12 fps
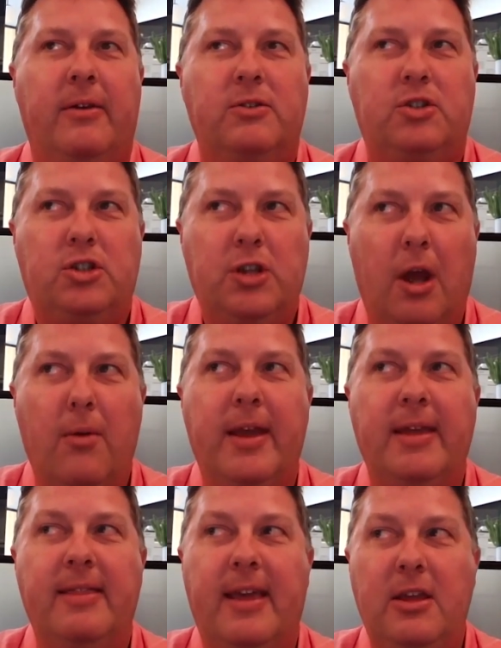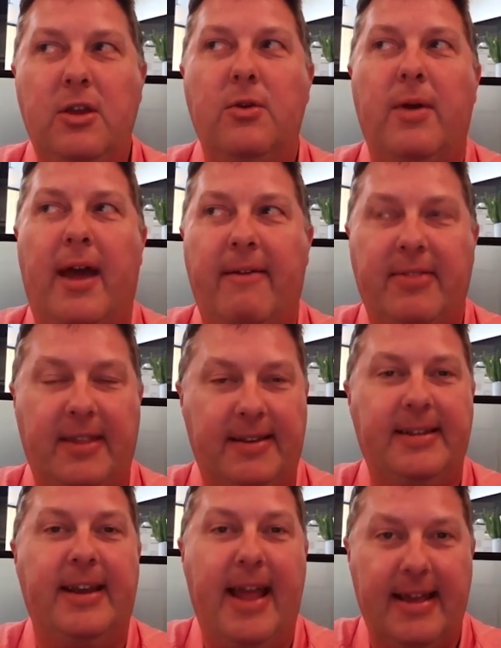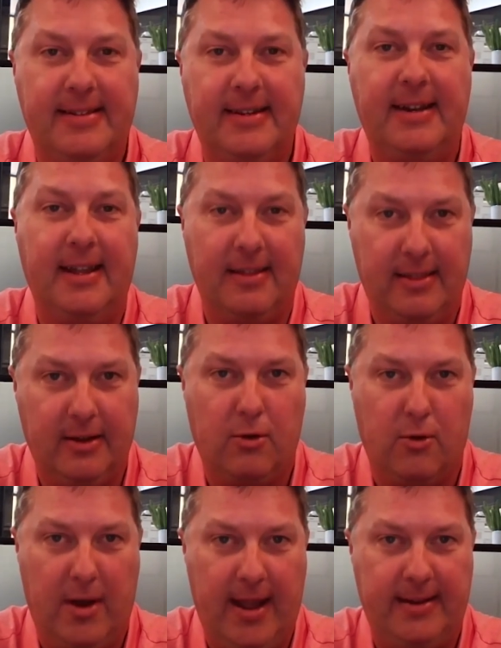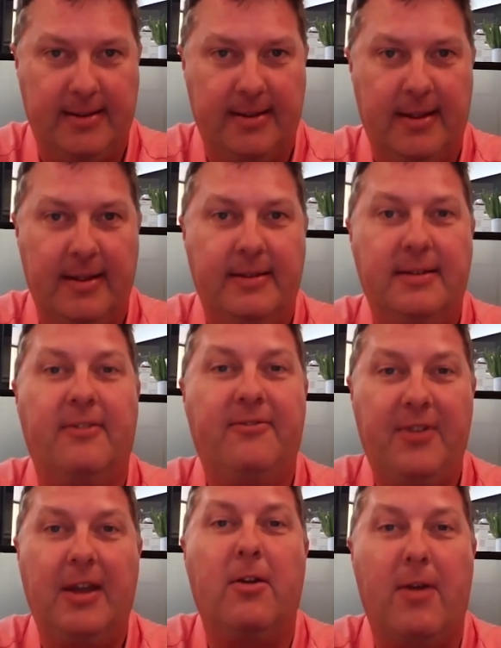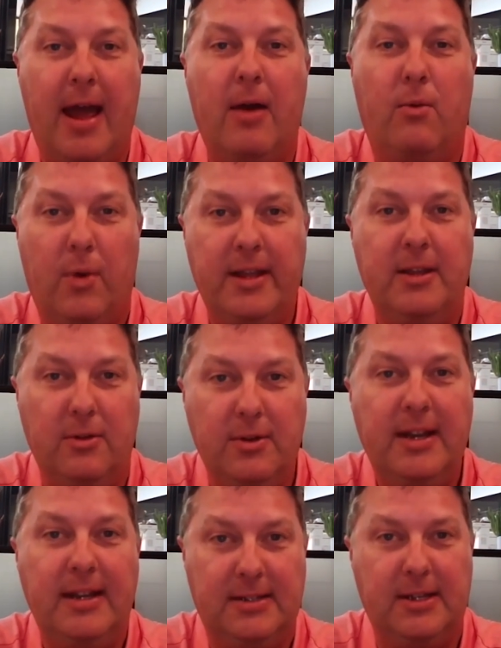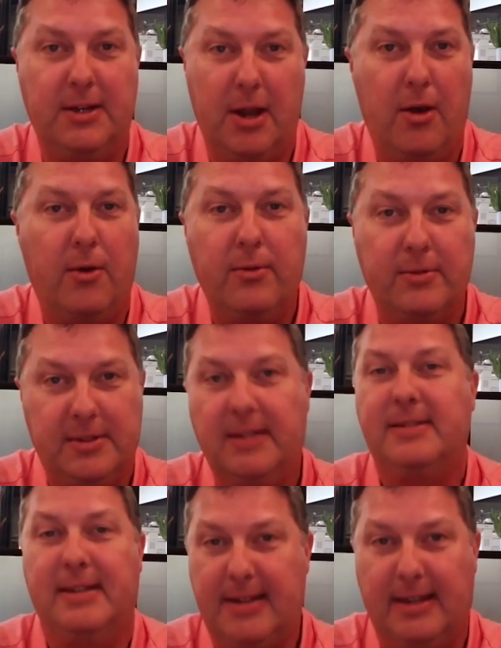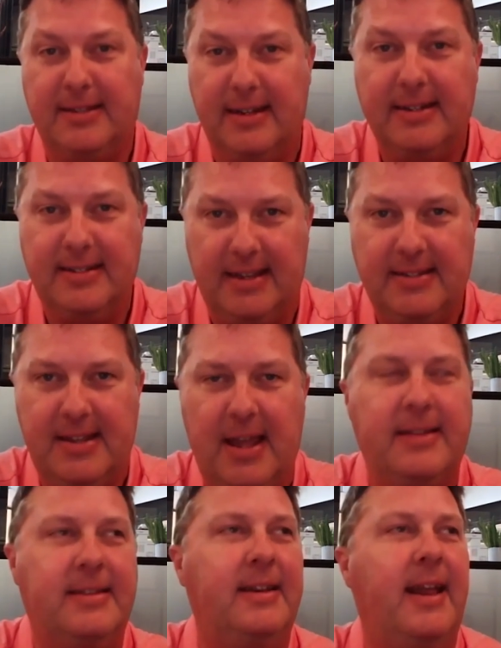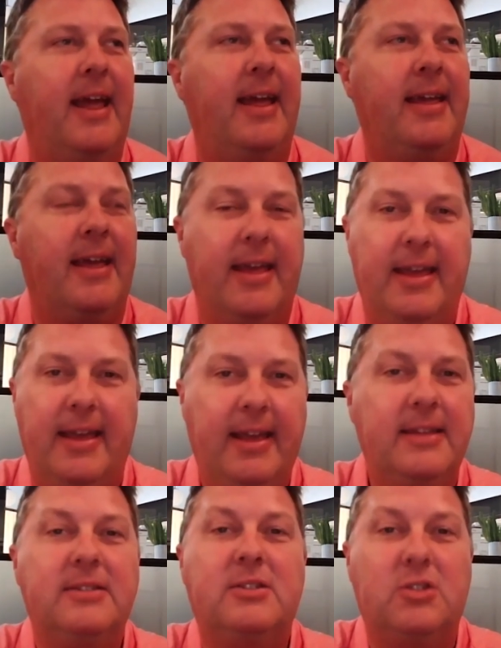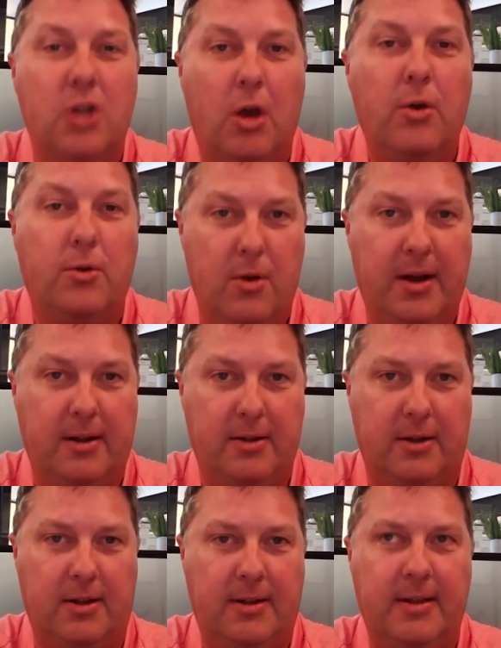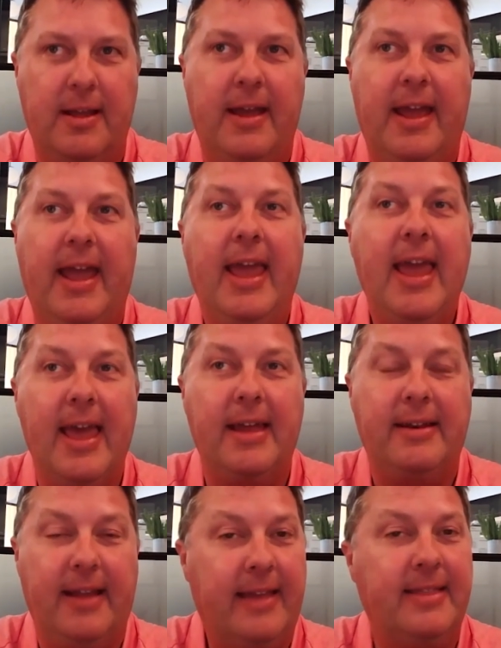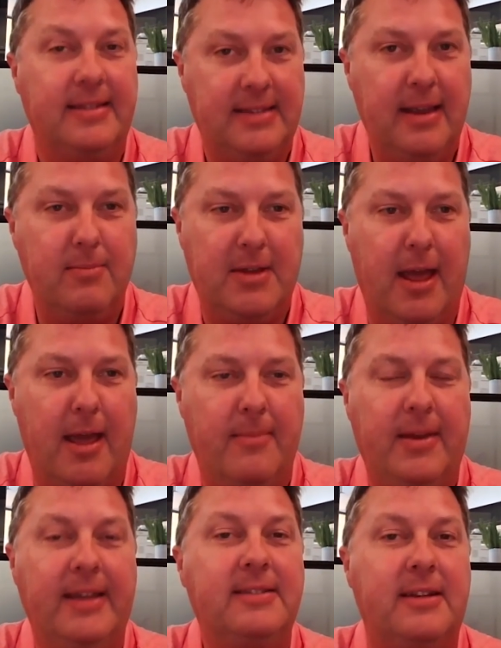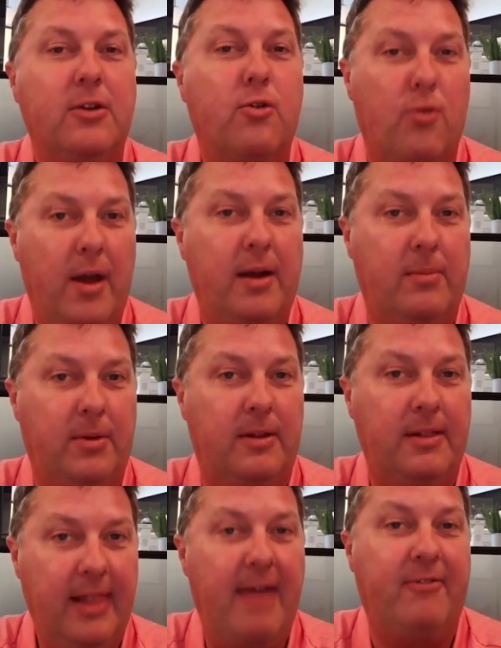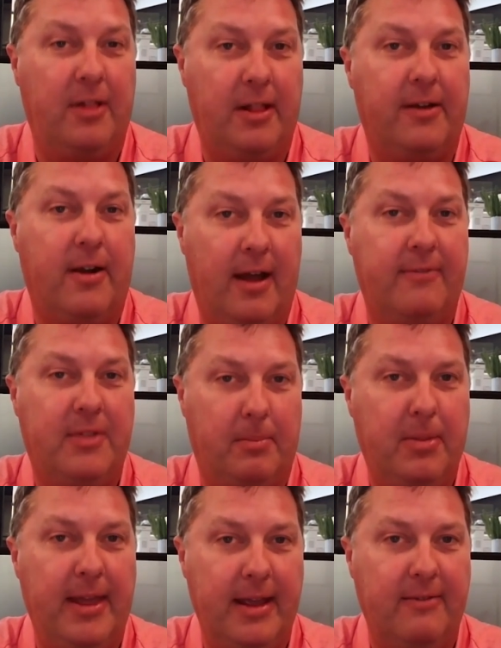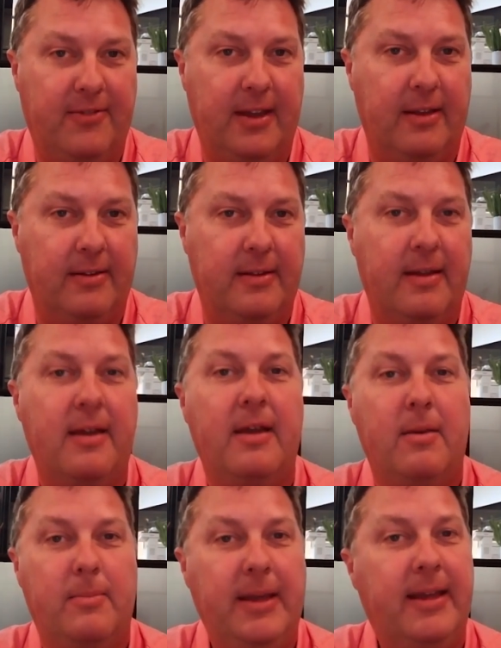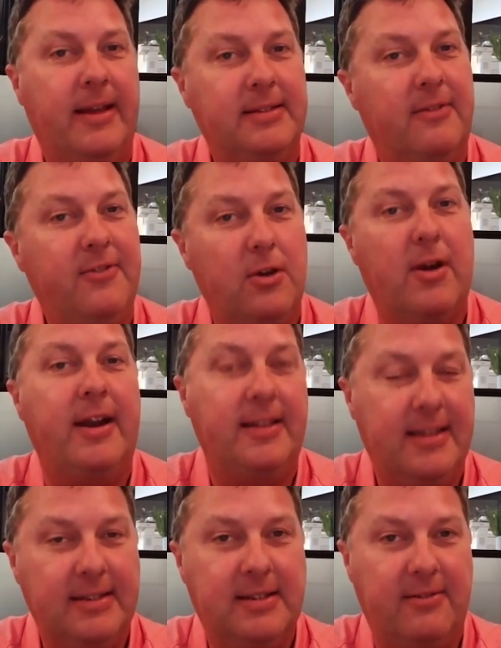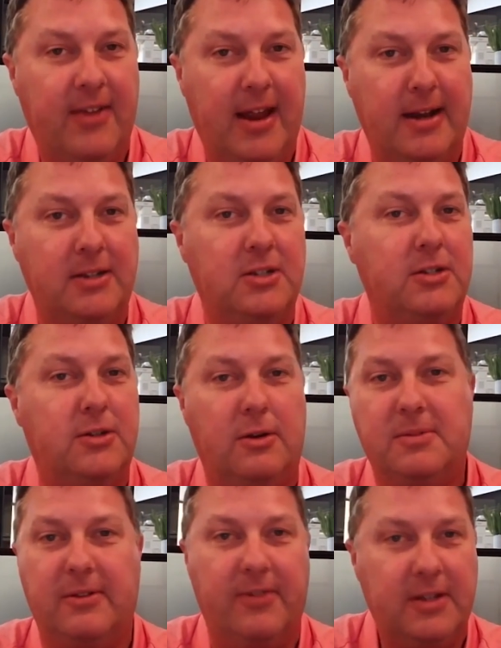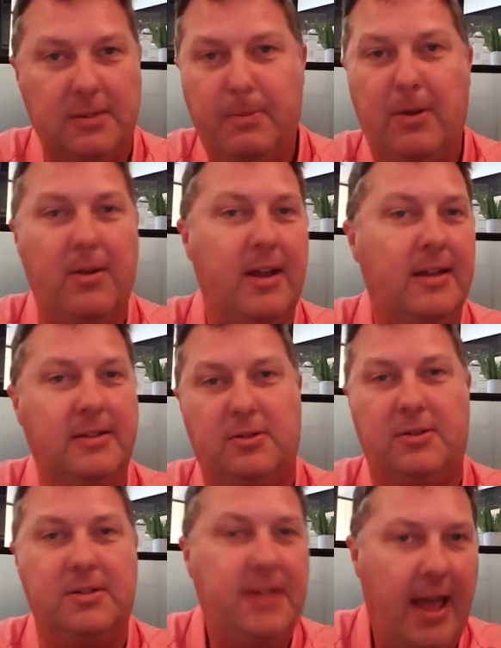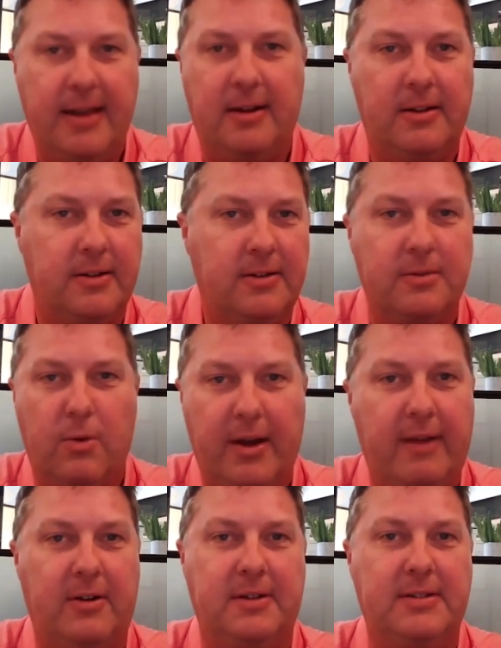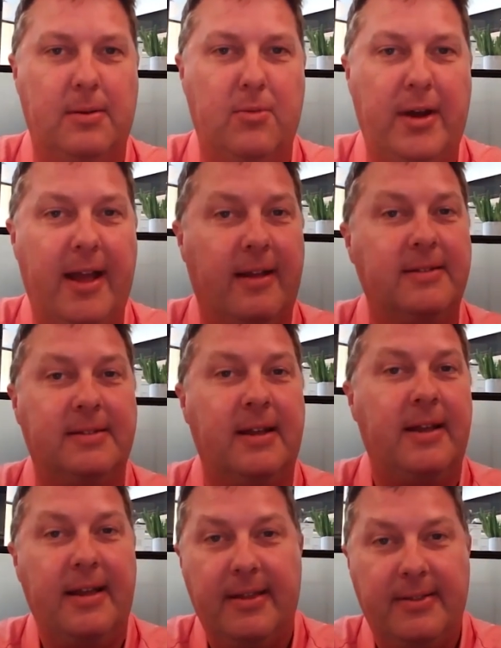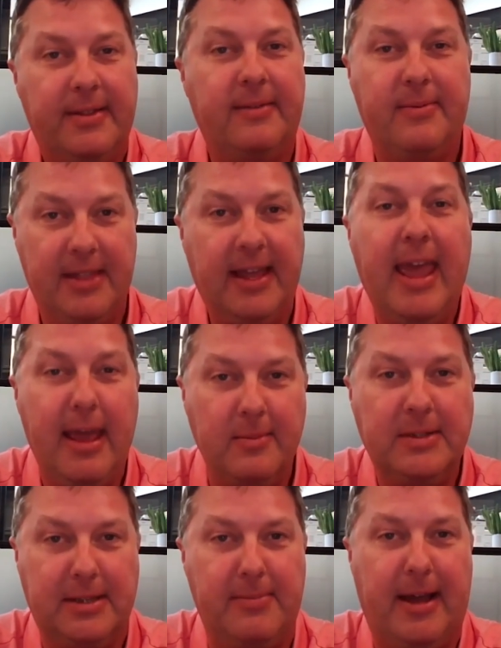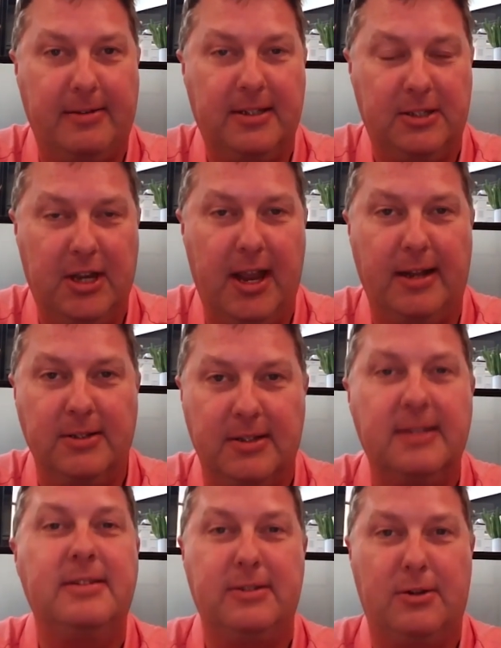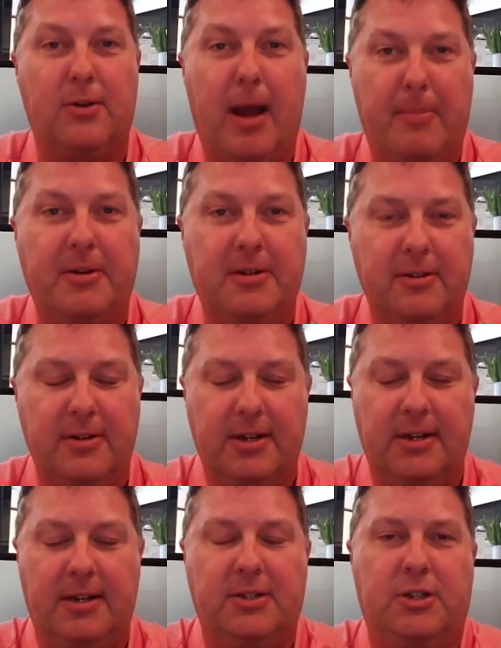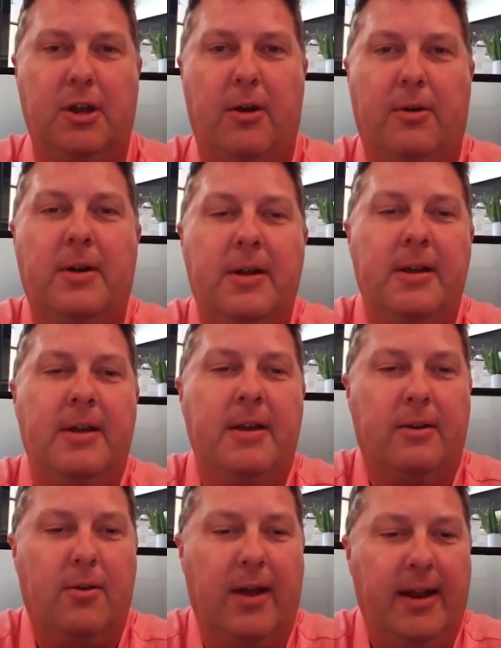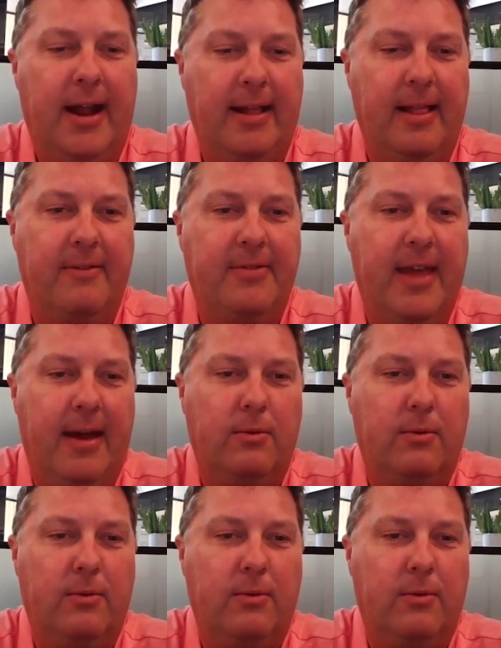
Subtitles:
showing that you have the tenacity and the grit to figure out what you need to know, since it doesn't exist yet today, is so critical. And at the same time, it's an incredible leveler of the playing field, because if you're at a disadvantage in terms of experience or title or whatever to someone else, the game is about to change. This is your opportunity to show grit. I love that.